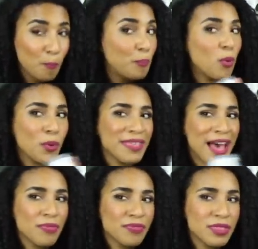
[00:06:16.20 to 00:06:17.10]
but
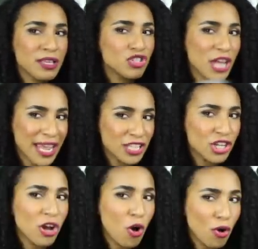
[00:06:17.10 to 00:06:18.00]
without the
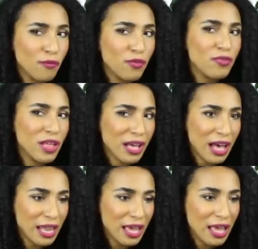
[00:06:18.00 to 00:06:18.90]
changing of the
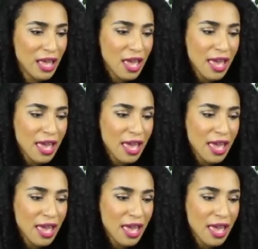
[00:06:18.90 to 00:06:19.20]
color.